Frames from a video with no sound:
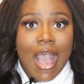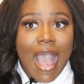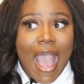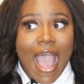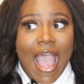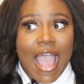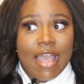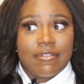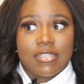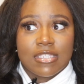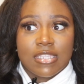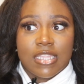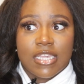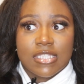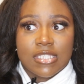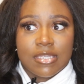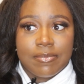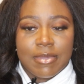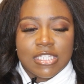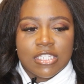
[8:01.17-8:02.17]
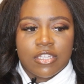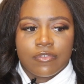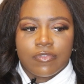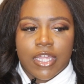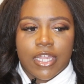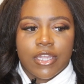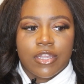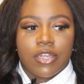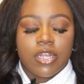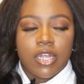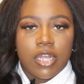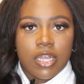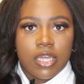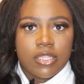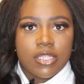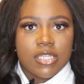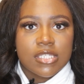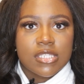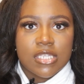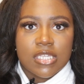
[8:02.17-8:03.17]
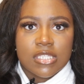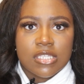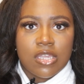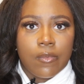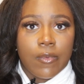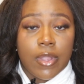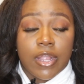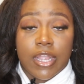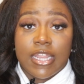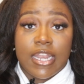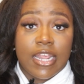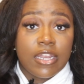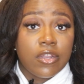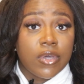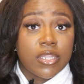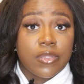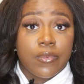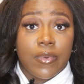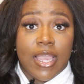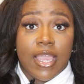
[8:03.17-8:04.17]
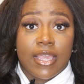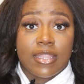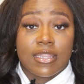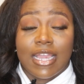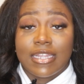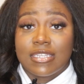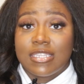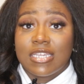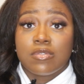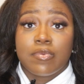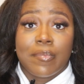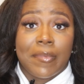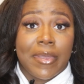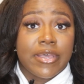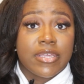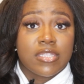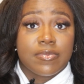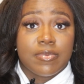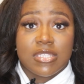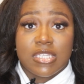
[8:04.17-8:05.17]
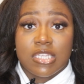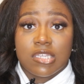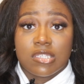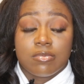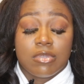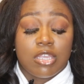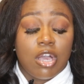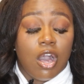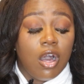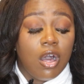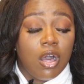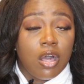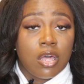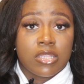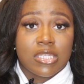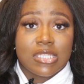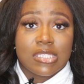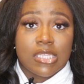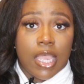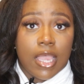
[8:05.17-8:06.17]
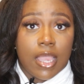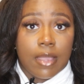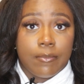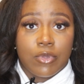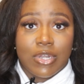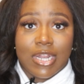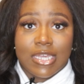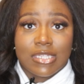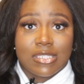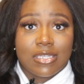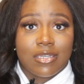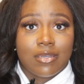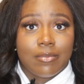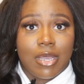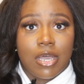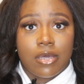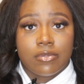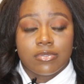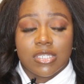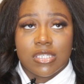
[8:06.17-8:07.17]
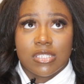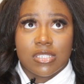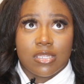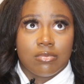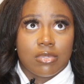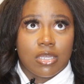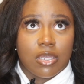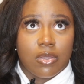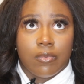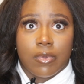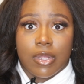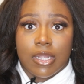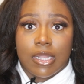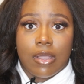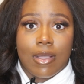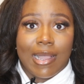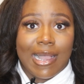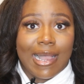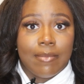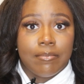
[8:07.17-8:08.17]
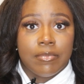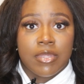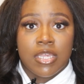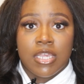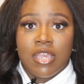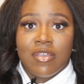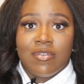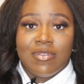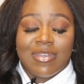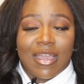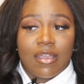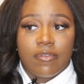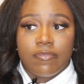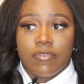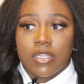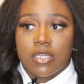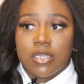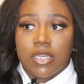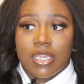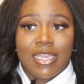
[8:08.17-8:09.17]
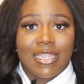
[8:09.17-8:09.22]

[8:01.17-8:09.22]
I have to think to myself like, girl, this is gonna work. It ain't no other way. Like that's what my husband tells me all the time when I tell him I don't think something gonna work. I'm not feeling good.